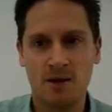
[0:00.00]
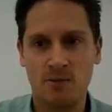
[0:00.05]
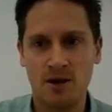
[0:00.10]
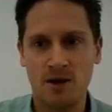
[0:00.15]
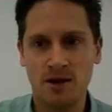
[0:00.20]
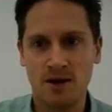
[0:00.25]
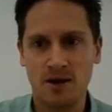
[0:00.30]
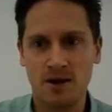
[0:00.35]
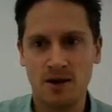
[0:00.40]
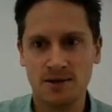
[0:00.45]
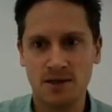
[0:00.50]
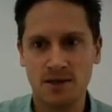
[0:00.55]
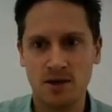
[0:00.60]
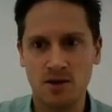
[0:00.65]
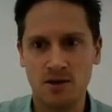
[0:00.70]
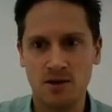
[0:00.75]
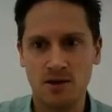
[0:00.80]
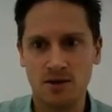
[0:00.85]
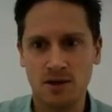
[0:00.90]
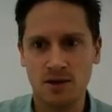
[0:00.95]
that I want you guys
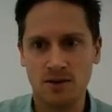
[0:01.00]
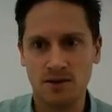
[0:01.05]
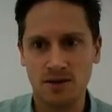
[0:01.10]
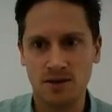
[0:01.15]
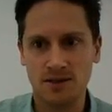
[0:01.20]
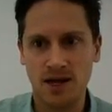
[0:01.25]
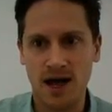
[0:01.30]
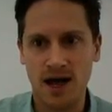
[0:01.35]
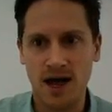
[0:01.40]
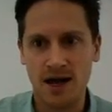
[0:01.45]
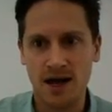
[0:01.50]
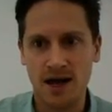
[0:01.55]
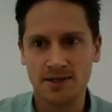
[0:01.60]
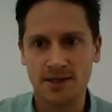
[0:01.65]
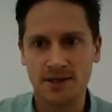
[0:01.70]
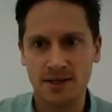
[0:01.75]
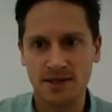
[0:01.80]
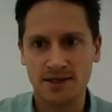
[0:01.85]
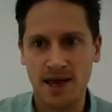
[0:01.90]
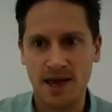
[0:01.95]
to use in order to
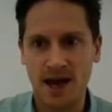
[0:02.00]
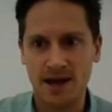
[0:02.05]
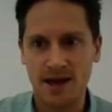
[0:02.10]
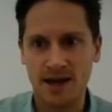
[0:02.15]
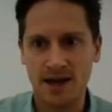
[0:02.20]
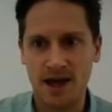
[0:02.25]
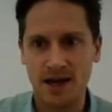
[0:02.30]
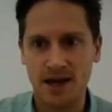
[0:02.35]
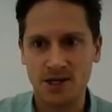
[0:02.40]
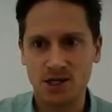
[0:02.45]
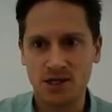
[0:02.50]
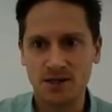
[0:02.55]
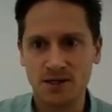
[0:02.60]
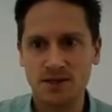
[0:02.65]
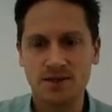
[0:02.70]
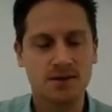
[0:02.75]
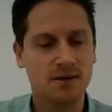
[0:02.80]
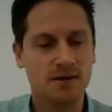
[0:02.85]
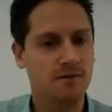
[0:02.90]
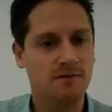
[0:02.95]
answer these
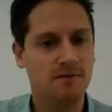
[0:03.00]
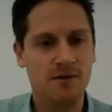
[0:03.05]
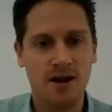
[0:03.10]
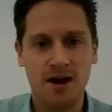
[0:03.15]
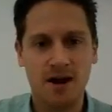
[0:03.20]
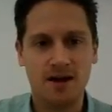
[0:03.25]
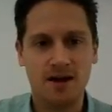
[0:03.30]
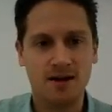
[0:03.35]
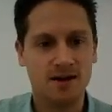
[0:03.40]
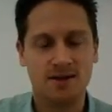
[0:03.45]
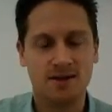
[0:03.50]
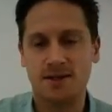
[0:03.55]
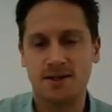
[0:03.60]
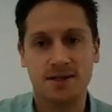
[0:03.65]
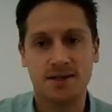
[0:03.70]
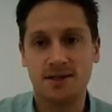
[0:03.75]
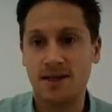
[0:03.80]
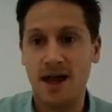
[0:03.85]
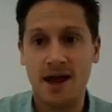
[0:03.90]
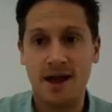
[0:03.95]
calculations. It's
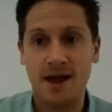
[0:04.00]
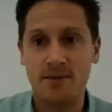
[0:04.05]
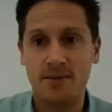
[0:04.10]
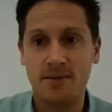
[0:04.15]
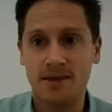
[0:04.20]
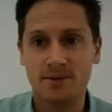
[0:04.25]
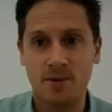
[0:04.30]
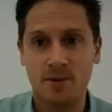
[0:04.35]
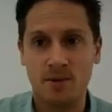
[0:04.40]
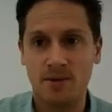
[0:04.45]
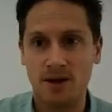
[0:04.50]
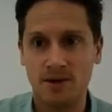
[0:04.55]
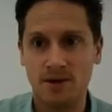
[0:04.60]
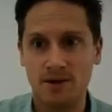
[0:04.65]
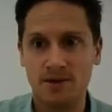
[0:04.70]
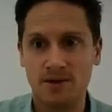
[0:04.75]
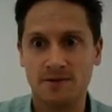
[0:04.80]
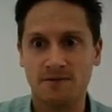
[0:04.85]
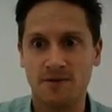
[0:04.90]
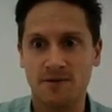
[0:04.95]
the same as what we
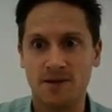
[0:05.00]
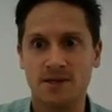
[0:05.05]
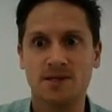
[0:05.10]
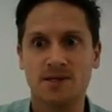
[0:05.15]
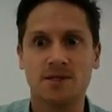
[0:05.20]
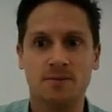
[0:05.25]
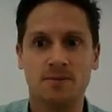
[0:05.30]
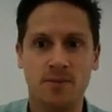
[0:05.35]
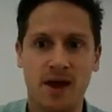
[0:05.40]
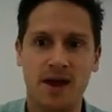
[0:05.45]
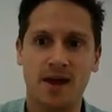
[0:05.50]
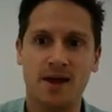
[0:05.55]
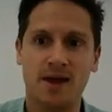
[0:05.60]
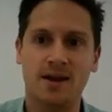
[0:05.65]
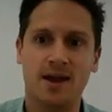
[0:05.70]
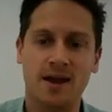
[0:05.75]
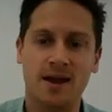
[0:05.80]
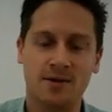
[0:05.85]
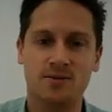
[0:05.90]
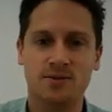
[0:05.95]
used for the
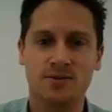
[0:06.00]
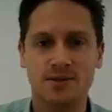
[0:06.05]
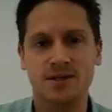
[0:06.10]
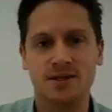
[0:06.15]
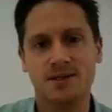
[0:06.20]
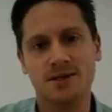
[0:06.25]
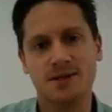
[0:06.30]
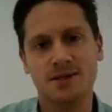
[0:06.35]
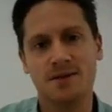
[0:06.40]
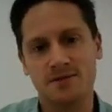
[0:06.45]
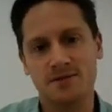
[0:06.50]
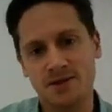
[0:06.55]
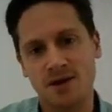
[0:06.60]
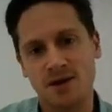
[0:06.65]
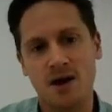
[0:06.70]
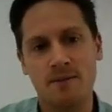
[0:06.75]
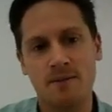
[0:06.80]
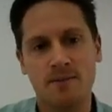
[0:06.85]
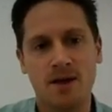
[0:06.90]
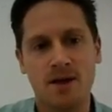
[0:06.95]
speed equals distance over
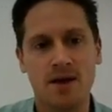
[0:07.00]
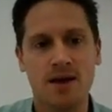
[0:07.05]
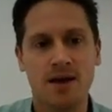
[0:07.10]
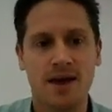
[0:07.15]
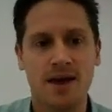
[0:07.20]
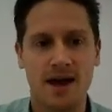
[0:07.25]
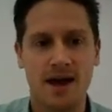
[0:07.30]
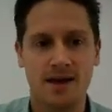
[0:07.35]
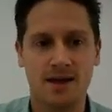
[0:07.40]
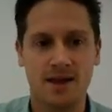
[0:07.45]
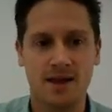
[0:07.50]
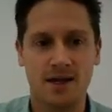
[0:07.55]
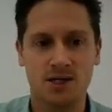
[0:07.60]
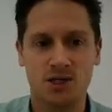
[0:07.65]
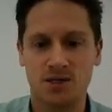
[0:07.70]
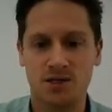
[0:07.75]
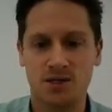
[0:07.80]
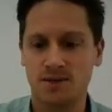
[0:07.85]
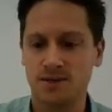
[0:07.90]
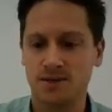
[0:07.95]
time
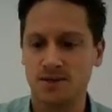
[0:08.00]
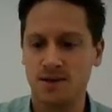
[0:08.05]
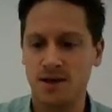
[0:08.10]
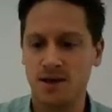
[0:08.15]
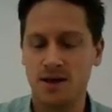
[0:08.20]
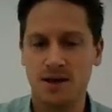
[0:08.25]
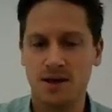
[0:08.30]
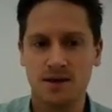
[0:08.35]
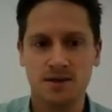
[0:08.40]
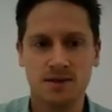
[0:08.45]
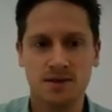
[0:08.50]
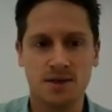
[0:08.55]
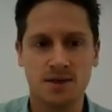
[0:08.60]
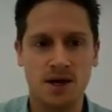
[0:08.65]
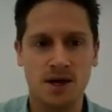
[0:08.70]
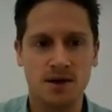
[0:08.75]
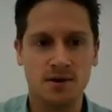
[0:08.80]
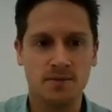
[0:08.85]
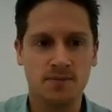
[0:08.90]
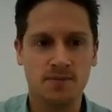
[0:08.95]
calculations.
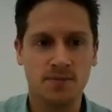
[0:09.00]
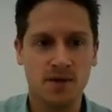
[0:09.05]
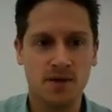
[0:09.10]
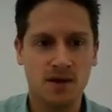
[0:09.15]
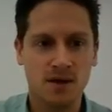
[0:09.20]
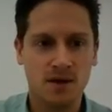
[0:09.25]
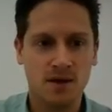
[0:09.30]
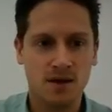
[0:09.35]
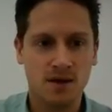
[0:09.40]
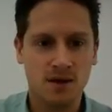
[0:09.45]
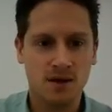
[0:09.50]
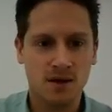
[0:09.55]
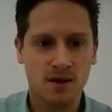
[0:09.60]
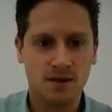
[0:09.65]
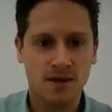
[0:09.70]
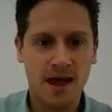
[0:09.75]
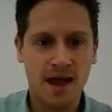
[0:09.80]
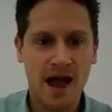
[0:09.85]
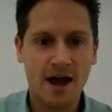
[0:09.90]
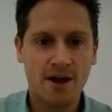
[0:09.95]
So
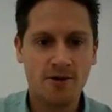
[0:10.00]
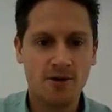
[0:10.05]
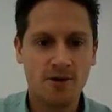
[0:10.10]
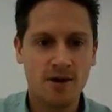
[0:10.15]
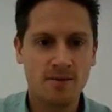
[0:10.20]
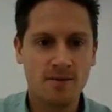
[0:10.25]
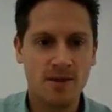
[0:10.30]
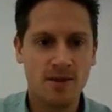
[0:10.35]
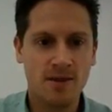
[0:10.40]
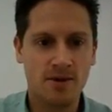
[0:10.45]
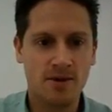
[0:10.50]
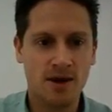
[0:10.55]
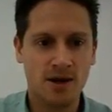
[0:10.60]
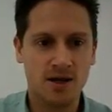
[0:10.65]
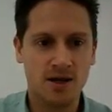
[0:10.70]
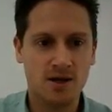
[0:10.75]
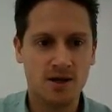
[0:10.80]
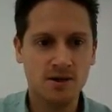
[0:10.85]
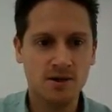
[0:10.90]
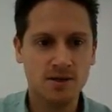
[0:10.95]
the acronym that we're
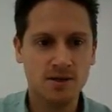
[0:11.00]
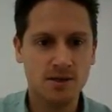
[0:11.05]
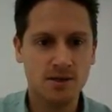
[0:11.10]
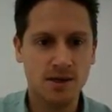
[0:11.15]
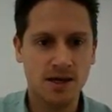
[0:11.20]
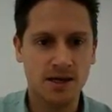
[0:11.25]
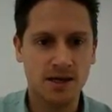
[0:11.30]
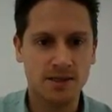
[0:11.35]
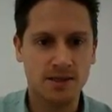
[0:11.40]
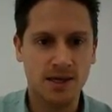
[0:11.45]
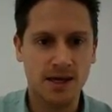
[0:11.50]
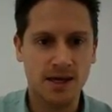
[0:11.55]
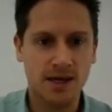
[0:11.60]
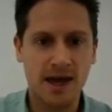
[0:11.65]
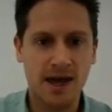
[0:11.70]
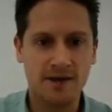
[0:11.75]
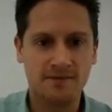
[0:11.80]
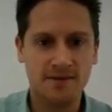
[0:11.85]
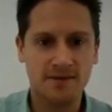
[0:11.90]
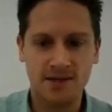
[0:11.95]
going to use is the
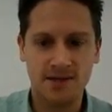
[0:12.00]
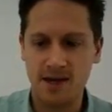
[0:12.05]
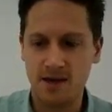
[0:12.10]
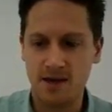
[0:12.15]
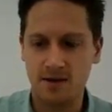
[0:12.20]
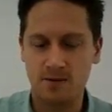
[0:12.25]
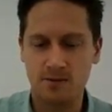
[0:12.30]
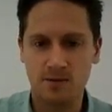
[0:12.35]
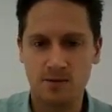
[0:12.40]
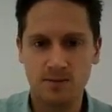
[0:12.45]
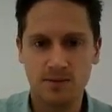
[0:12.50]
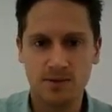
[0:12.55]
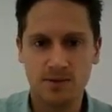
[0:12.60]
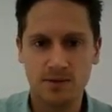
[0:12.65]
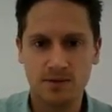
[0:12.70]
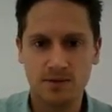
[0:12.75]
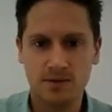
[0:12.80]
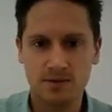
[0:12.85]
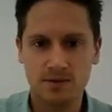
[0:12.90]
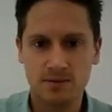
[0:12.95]
KEVC. Oops.